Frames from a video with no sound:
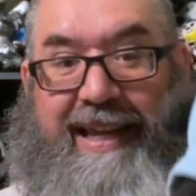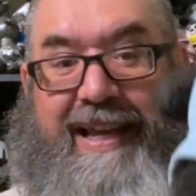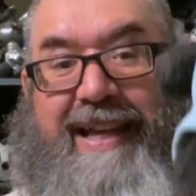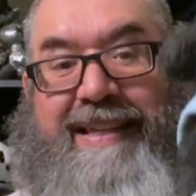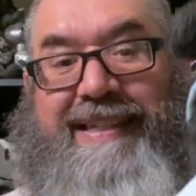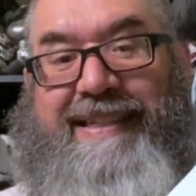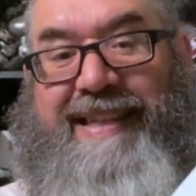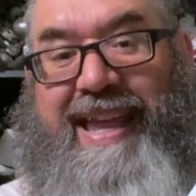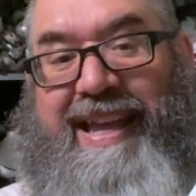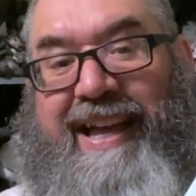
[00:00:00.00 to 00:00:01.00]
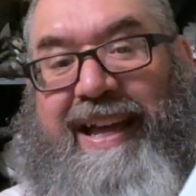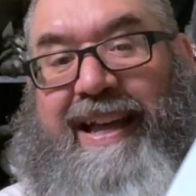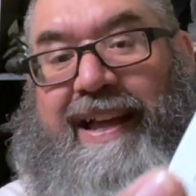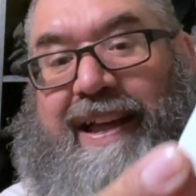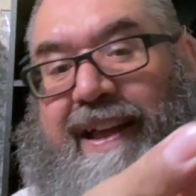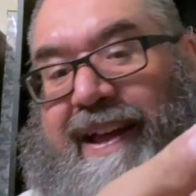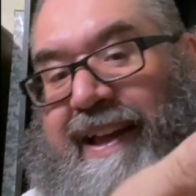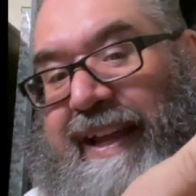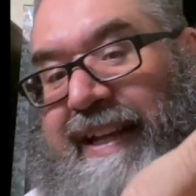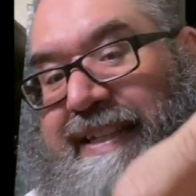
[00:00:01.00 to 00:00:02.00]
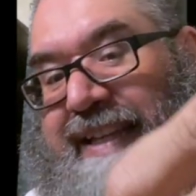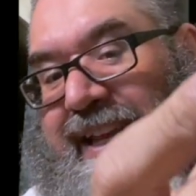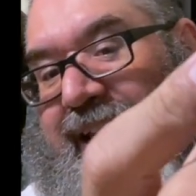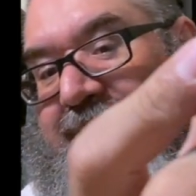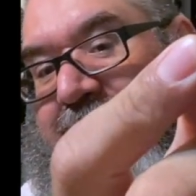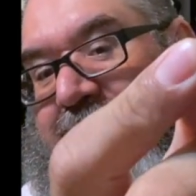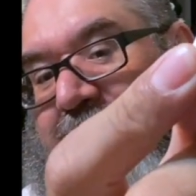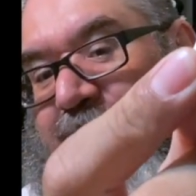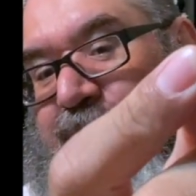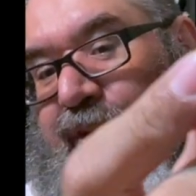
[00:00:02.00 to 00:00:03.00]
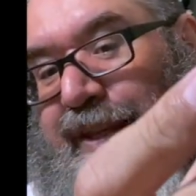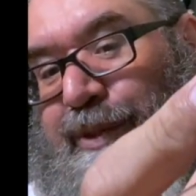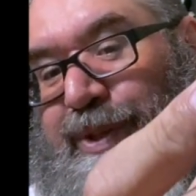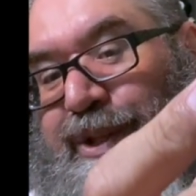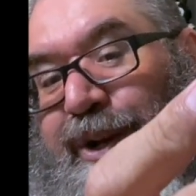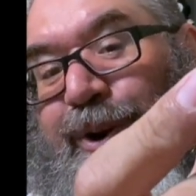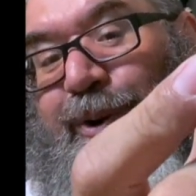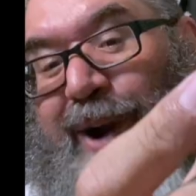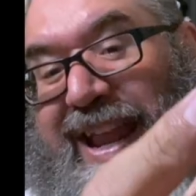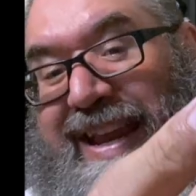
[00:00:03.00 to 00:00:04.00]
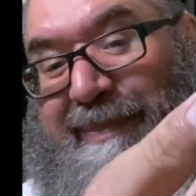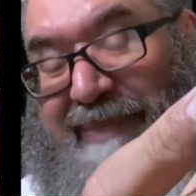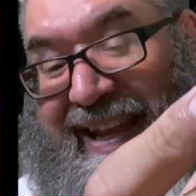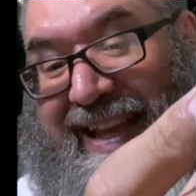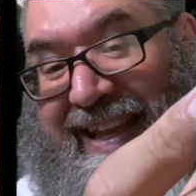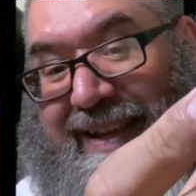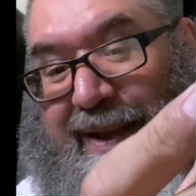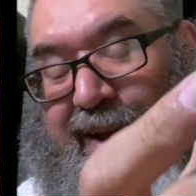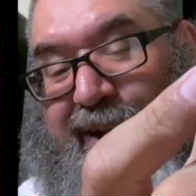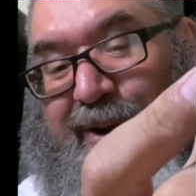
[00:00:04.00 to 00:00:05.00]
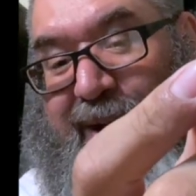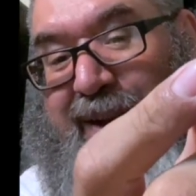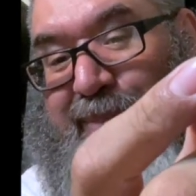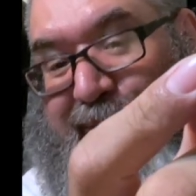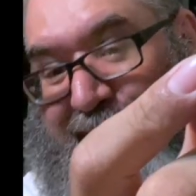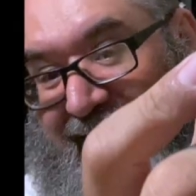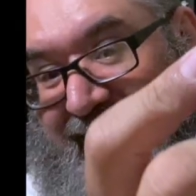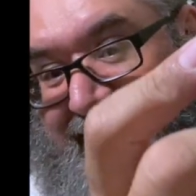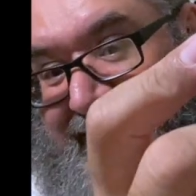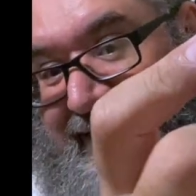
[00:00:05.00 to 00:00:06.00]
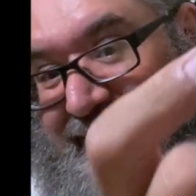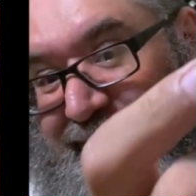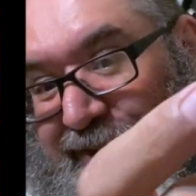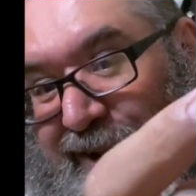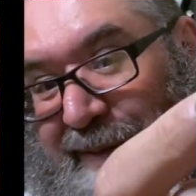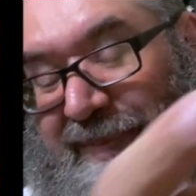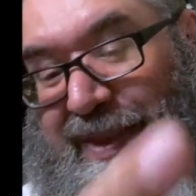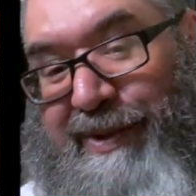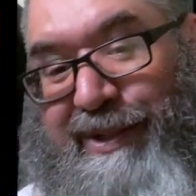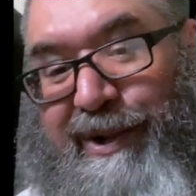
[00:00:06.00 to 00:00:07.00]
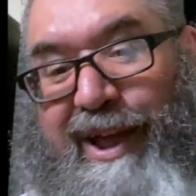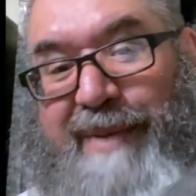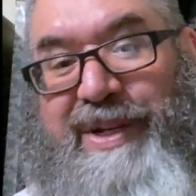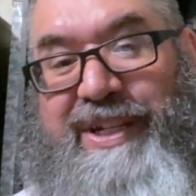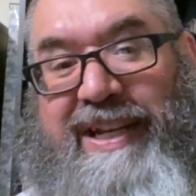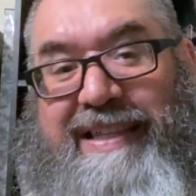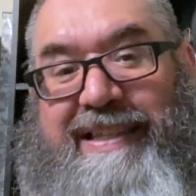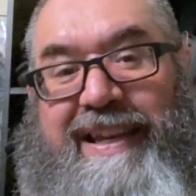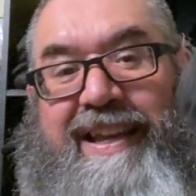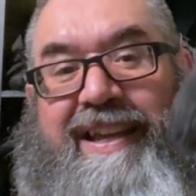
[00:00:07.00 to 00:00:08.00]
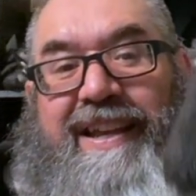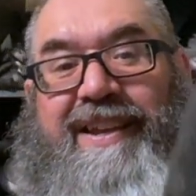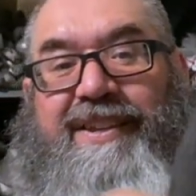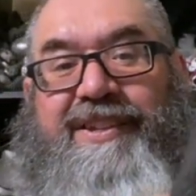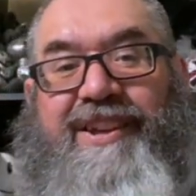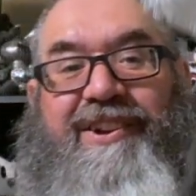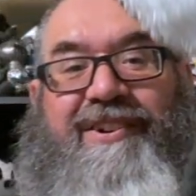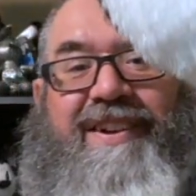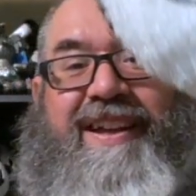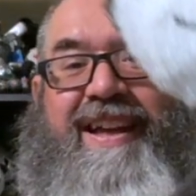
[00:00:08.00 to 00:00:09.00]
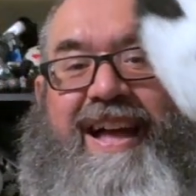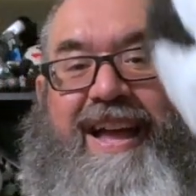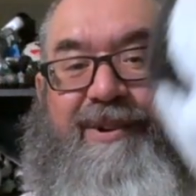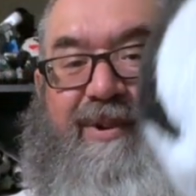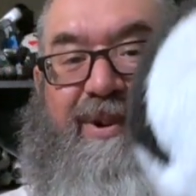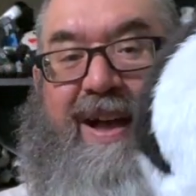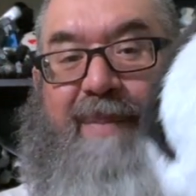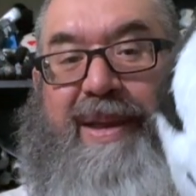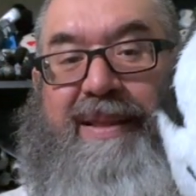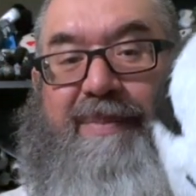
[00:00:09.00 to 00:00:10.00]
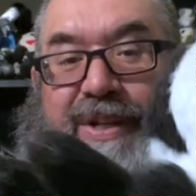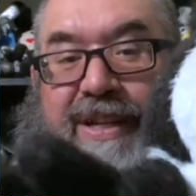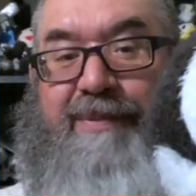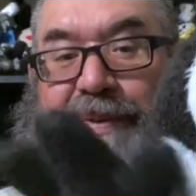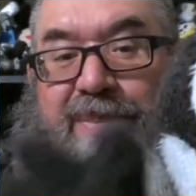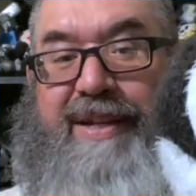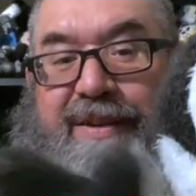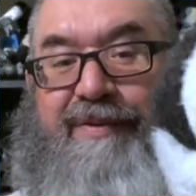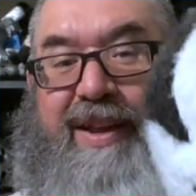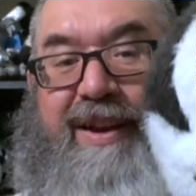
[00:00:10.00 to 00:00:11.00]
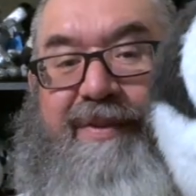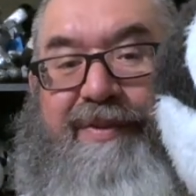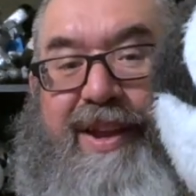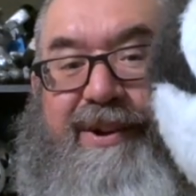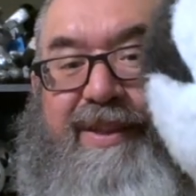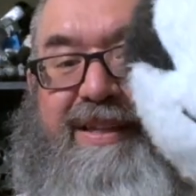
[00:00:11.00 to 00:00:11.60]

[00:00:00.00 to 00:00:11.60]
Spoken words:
a Sega, you can see. So this was a crane prize from those claw machines. So I don't know how big the machine would be to fit a figure this